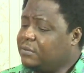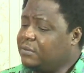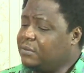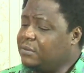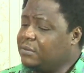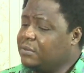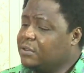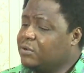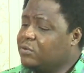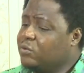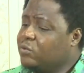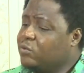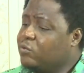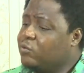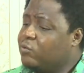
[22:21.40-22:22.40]
we are
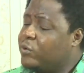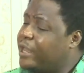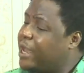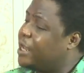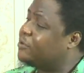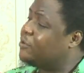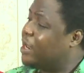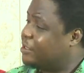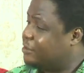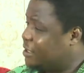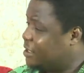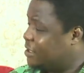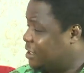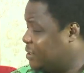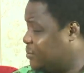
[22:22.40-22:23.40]
to address this poverty
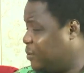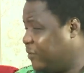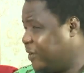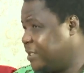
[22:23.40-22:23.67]
situation,